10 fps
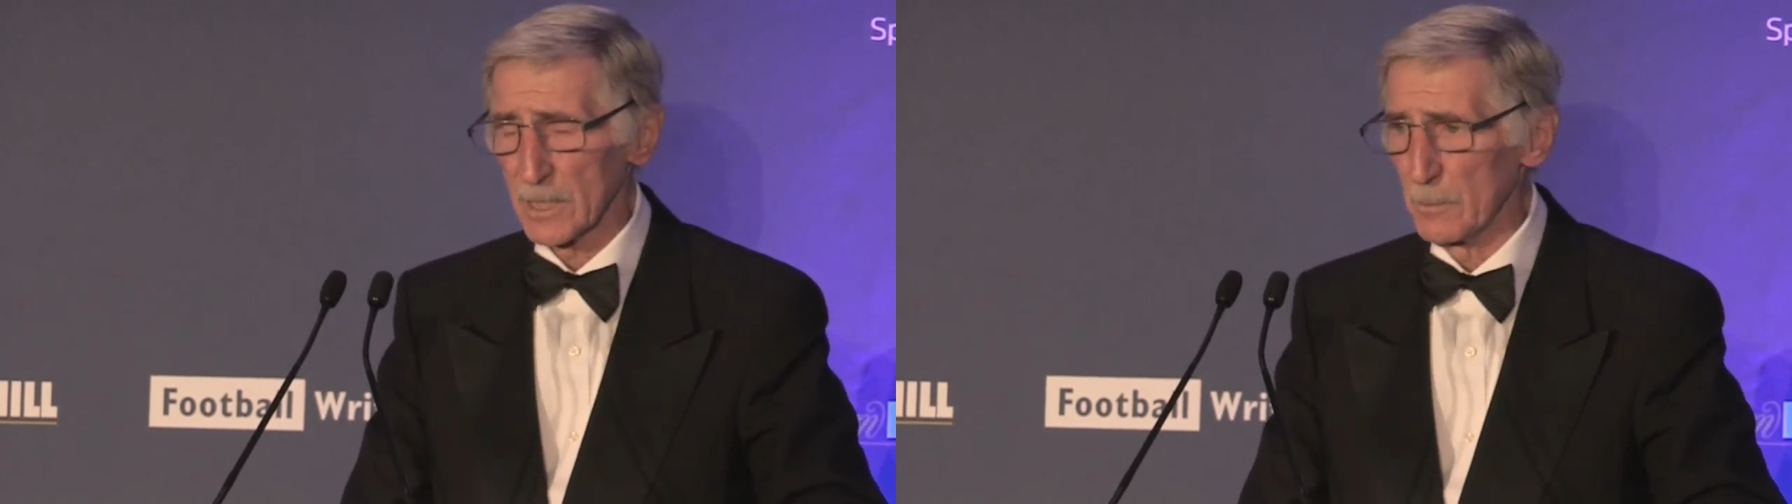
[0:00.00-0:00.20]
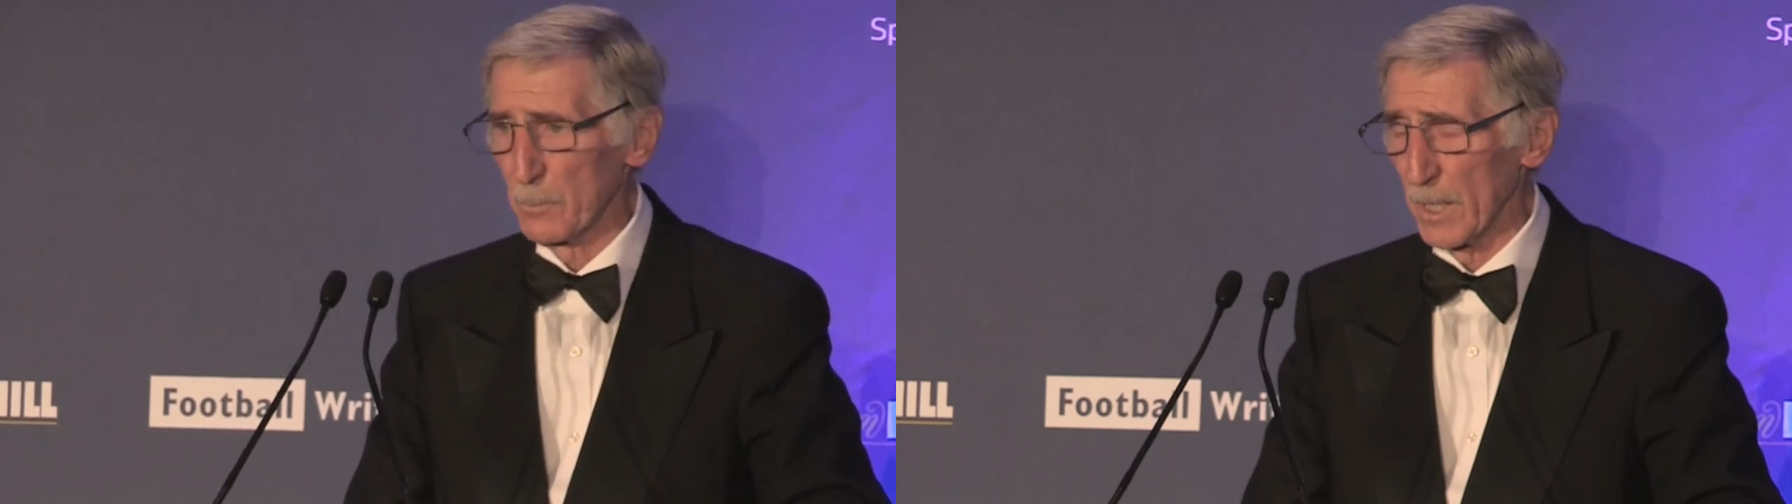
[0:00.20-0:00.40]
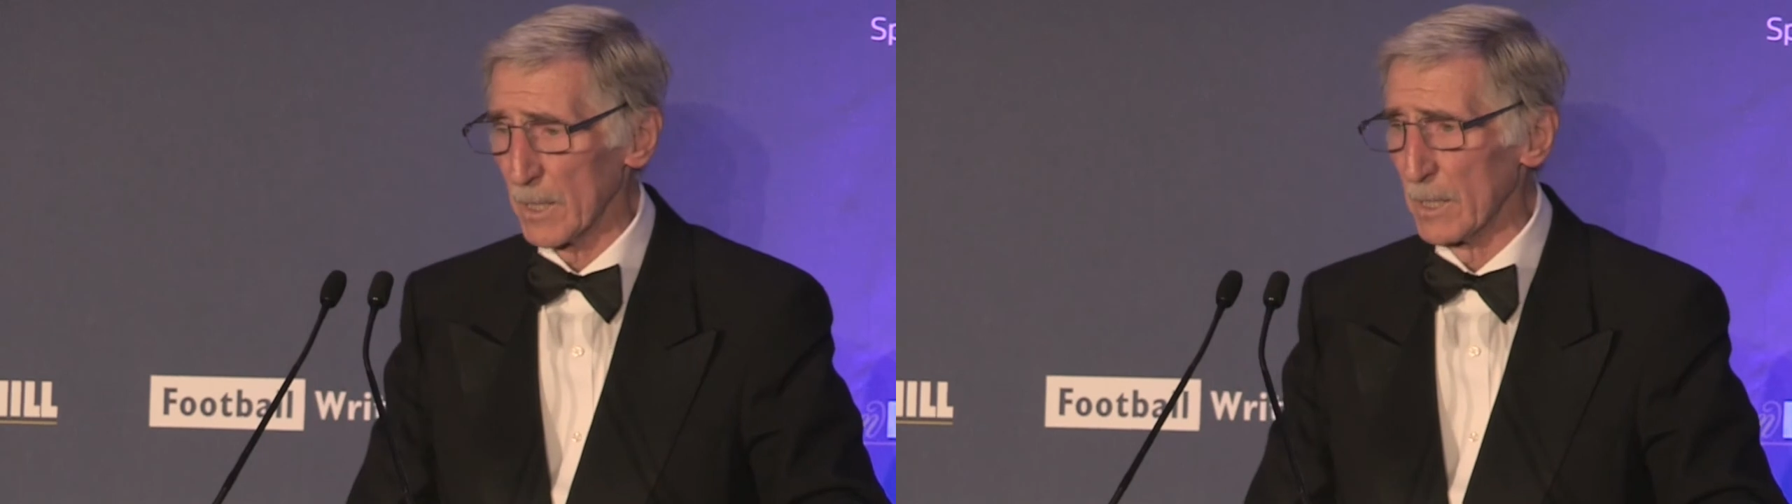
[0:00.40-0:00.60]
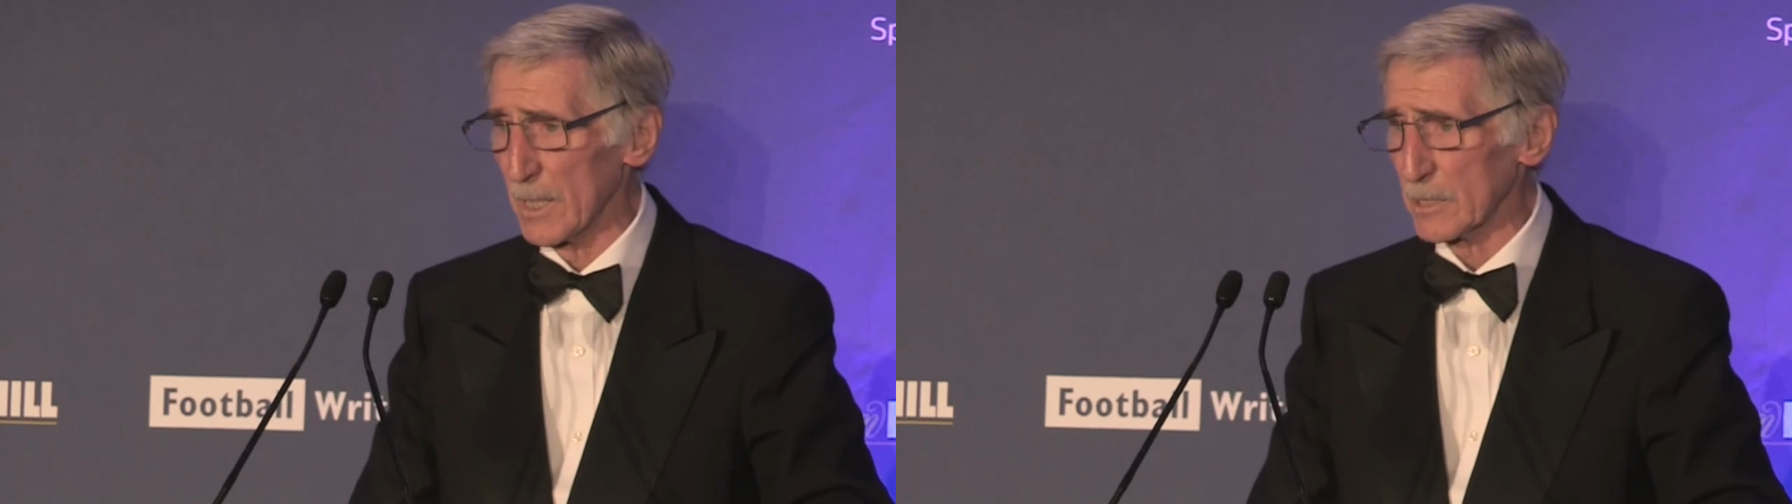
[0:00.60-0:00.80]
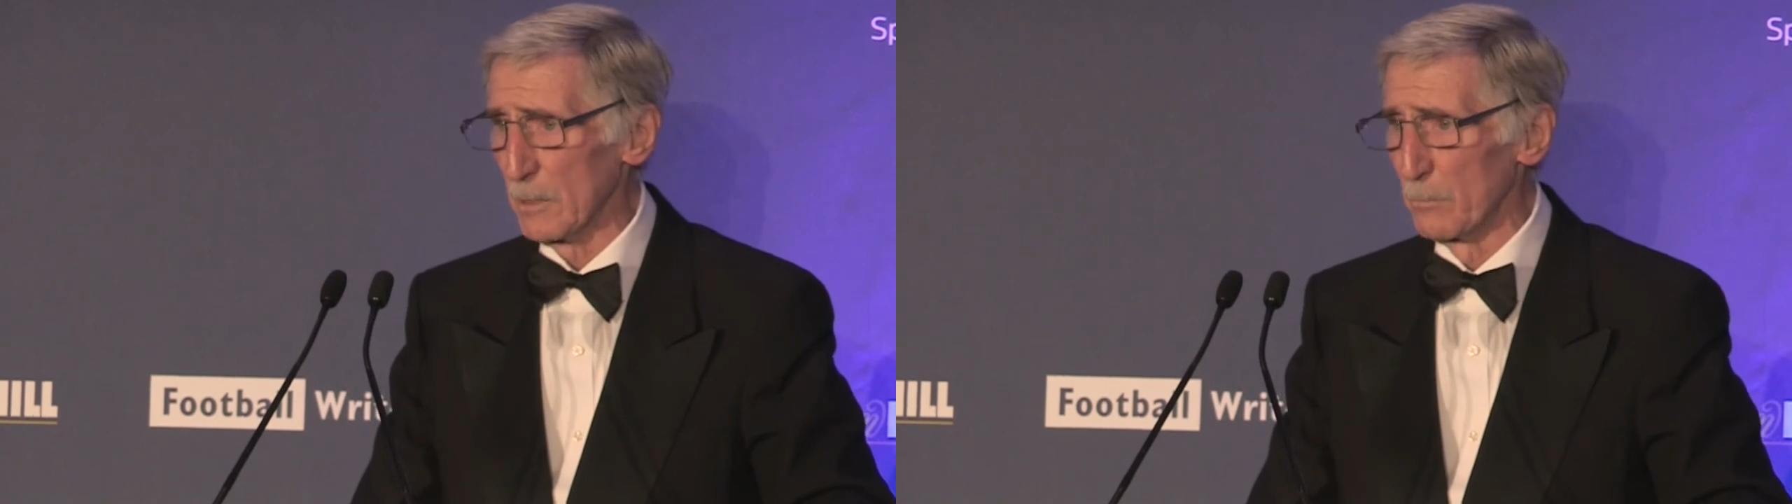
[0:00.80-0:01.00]
T-pan and
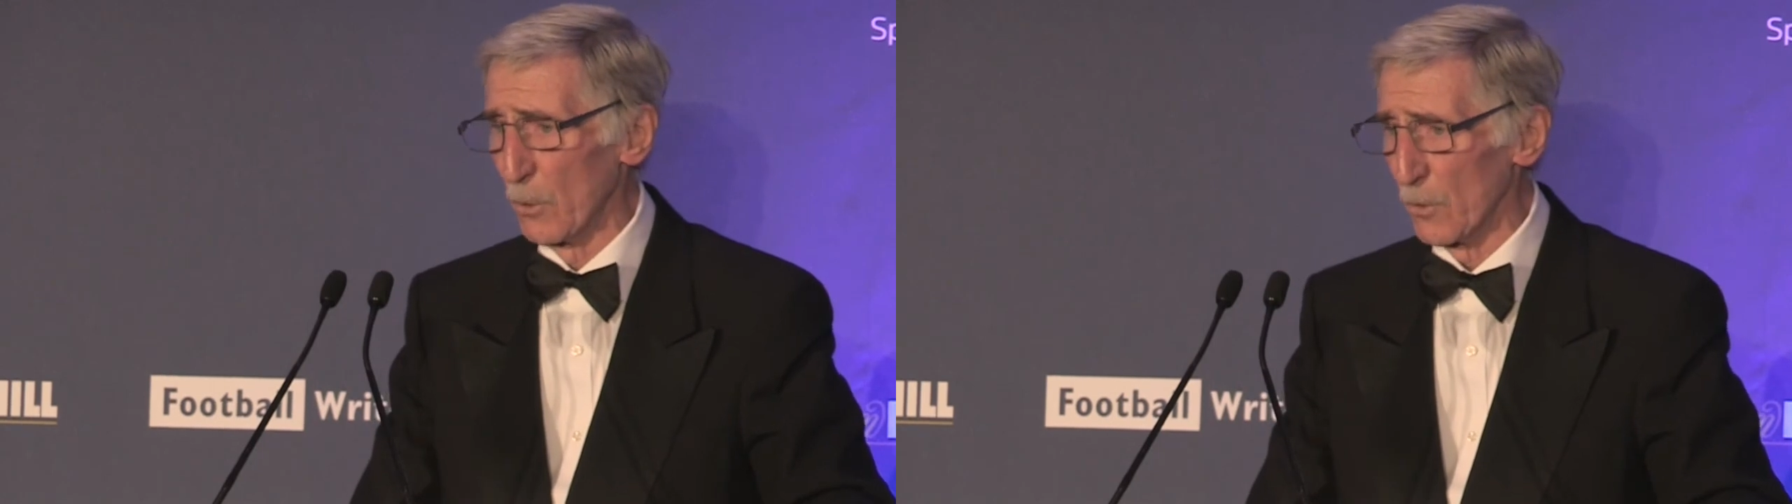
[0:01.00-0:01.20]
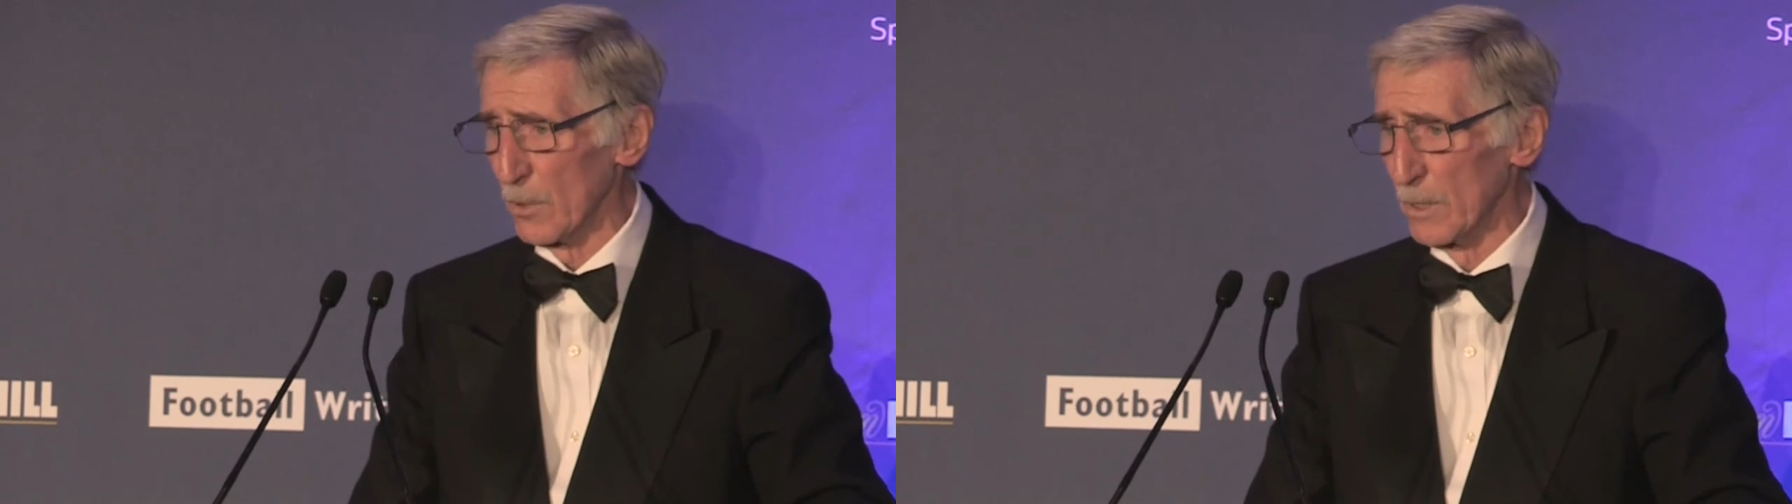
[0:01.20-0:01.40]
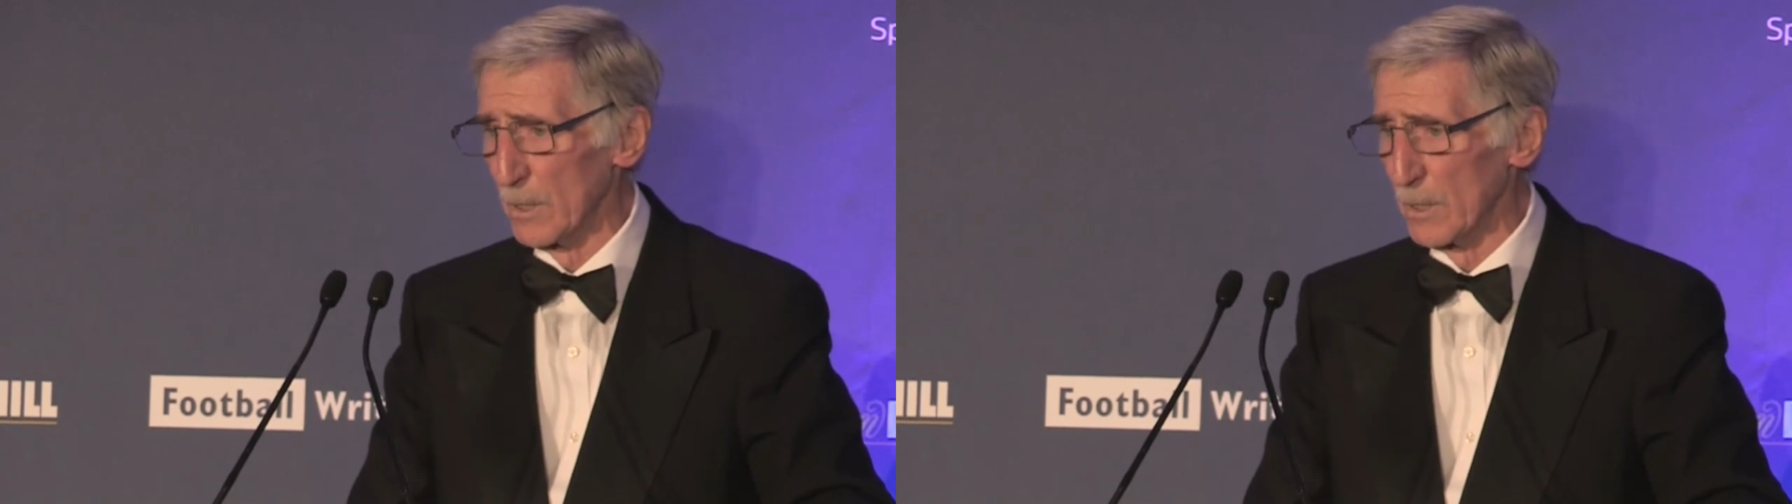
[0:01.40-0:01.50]
lace up ball?